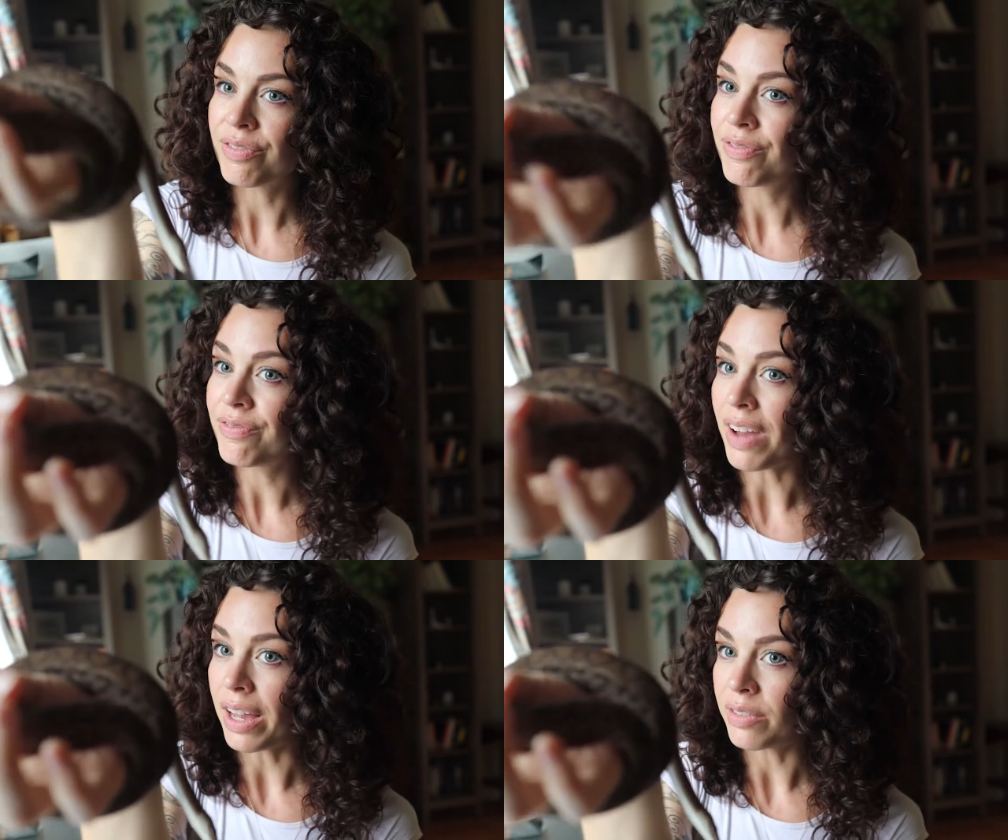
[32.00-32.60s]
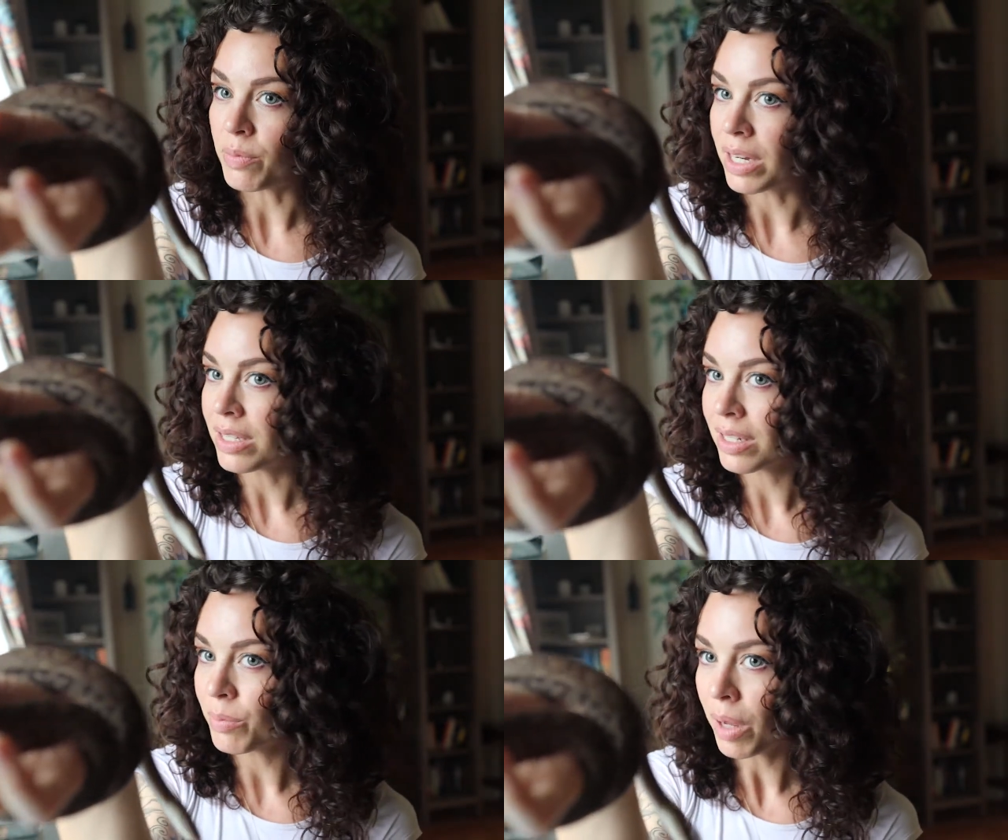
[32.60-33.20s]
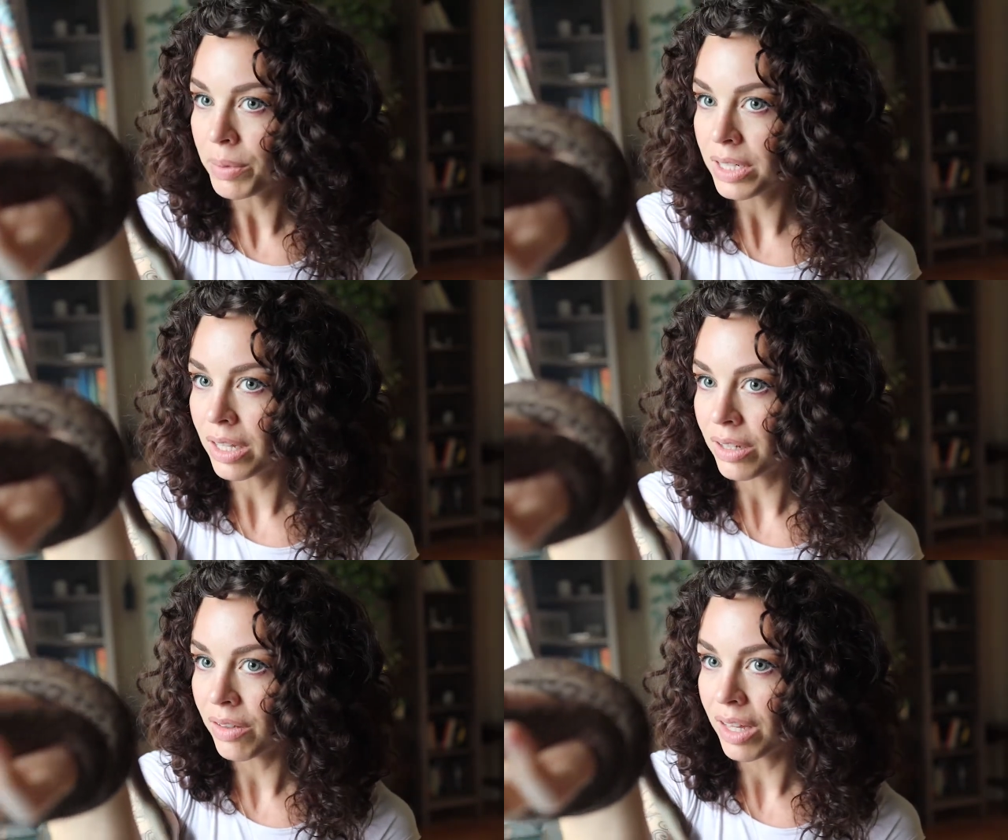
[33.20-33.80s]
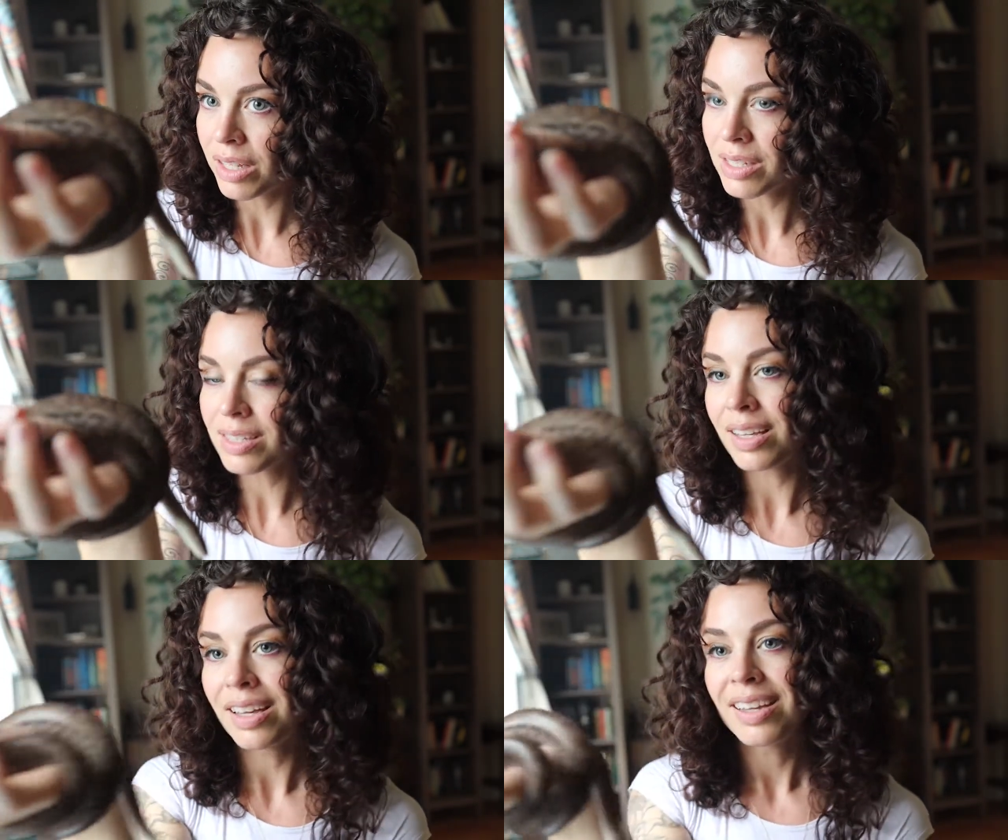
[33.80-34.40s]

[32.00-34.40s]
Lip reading: 5 minutes can probably tell you this.